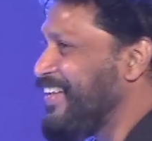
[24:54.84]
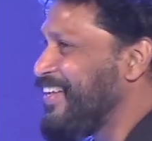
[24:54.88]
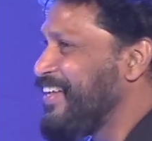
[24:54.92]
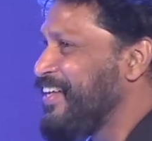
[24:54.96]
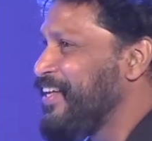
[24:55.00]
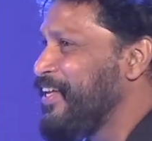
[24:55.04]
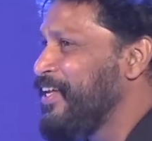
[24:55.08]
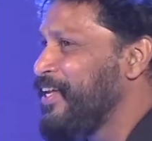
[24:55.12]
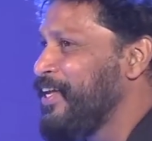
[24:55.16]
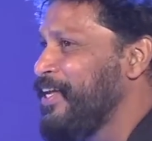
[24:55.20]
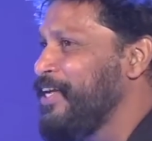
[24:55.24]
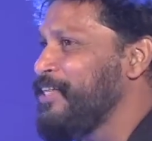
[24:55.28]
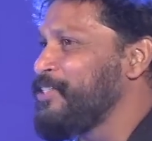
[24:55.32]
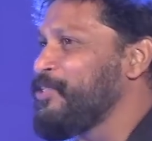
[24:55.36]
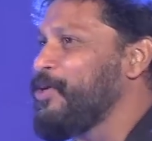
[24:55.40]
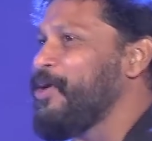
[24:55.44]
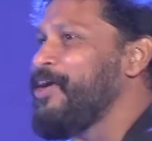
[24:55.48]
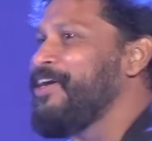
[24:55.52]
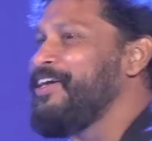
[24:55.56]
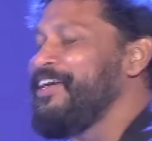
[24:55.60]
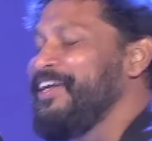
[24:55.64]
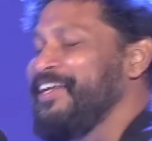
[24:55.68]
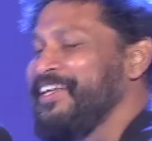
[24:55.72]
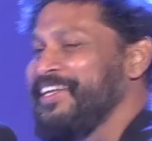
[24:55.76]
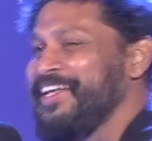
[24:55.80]
He's got
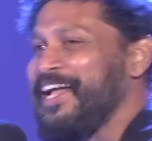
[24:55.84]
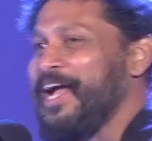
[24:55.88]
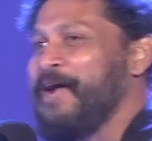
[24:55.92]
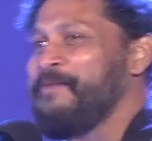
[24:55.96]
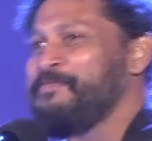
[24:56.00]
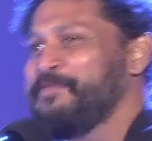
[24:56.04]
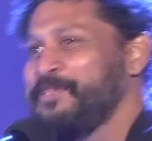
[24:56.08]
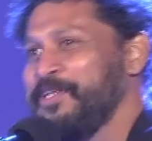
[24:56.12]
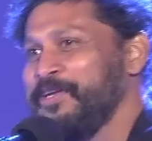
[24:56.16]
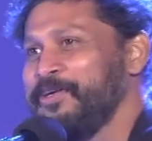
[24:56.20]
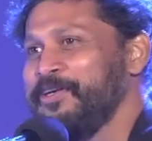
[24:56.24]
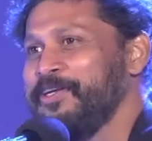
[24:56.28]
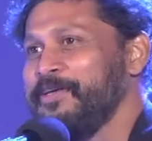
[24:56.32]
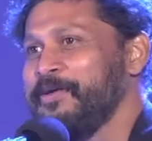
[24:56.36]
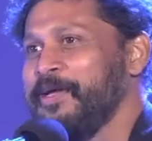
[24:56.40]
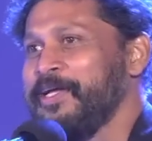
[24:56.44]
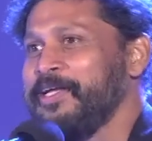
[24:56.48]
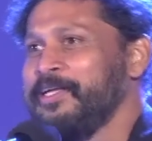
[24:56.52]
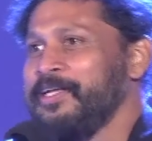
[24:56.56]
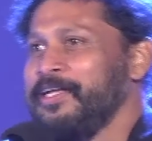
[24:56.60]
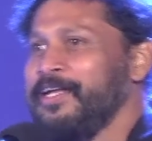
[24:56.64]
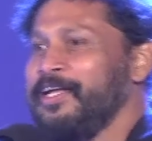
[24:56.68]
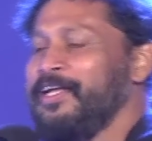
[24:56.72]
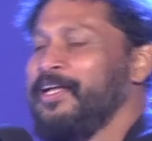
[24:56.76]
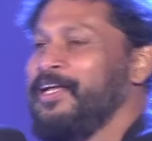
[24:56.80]
it absolutely right.
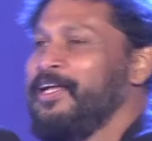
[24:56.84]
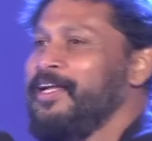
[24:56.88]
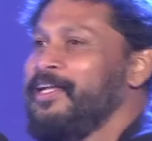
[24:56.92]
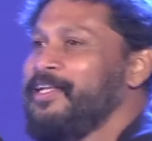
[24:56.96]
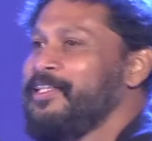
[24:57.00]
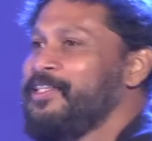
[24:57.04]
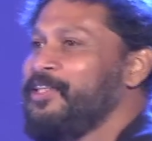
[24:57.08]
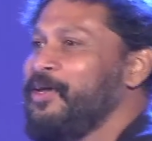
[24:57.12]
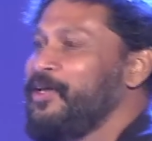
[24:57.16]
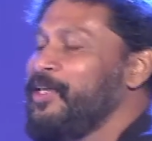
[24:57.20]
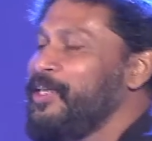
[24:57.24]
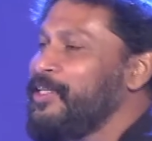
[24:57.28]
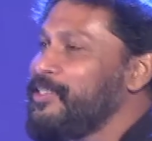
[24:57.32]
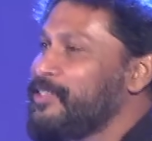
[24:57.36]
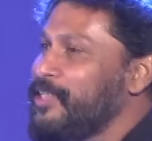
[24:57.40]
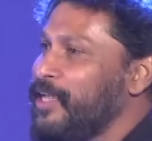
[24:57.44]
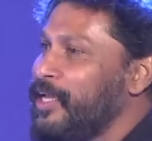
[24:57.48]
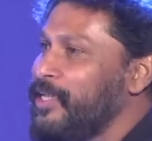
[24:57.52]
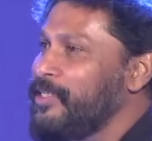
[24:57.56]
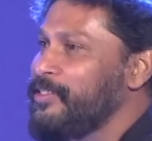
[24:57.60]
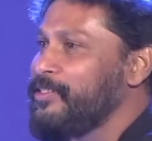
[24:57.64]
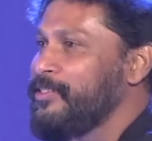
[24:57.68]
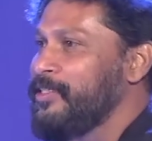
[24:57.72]
So he says,